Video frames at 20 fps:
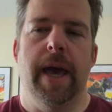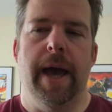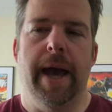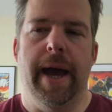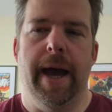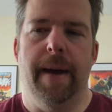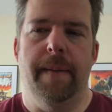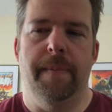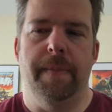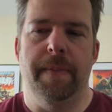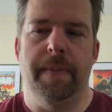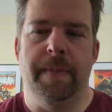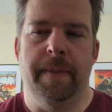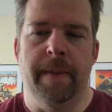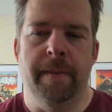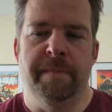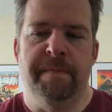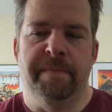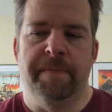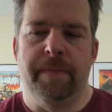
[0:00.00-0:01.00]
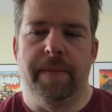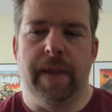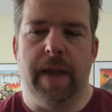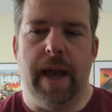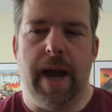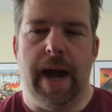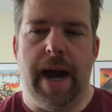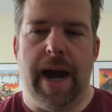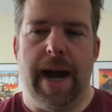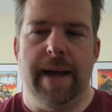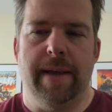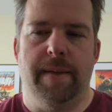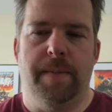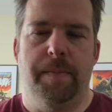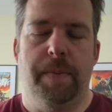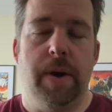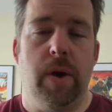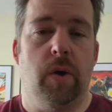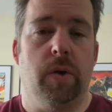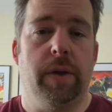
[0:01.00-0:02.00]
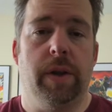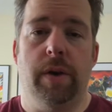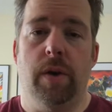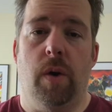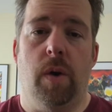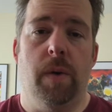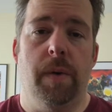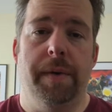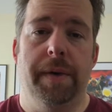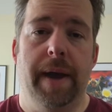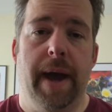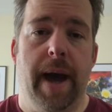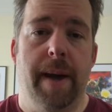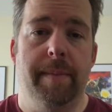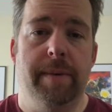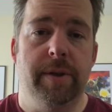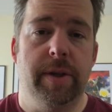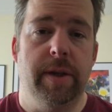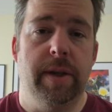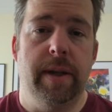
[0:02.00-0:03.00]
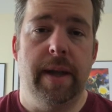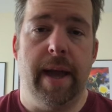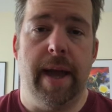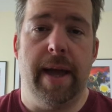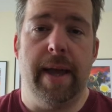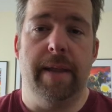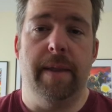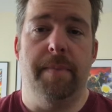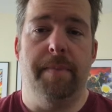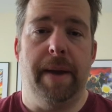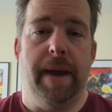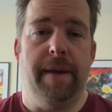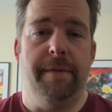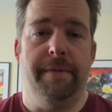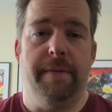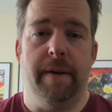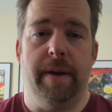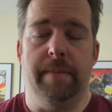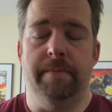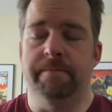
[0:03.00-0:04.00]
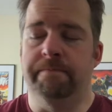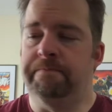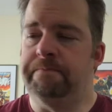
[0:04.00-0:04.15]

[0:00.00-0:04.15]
I had pre-ordered it on Amazon and paid for it.